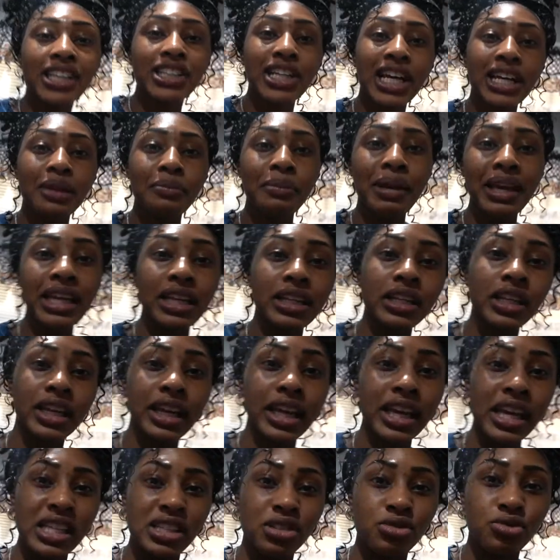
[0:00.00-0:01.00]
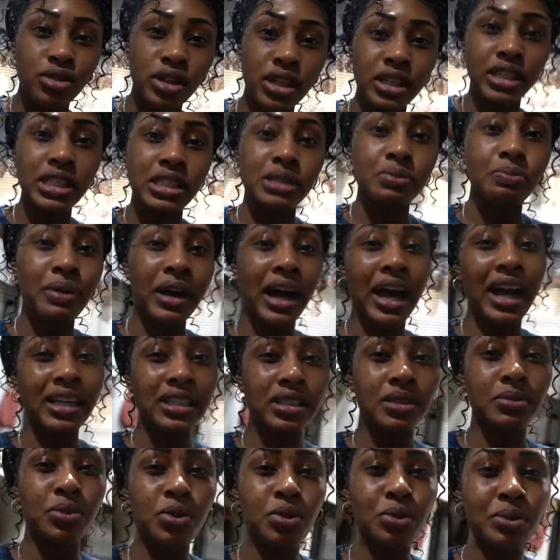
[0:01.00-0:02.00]
I tried to make it look as real as
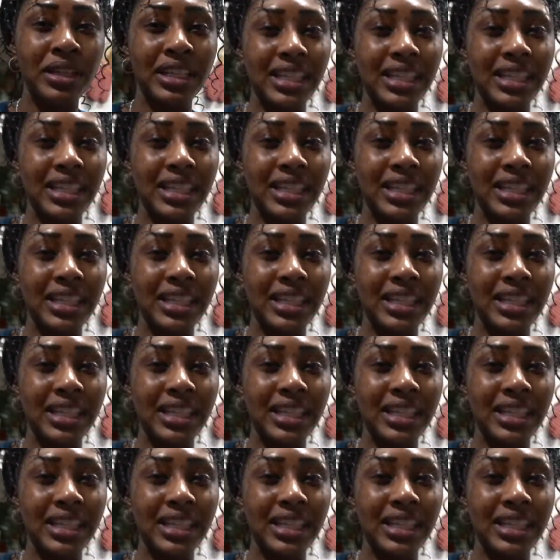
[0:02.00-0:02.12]
possible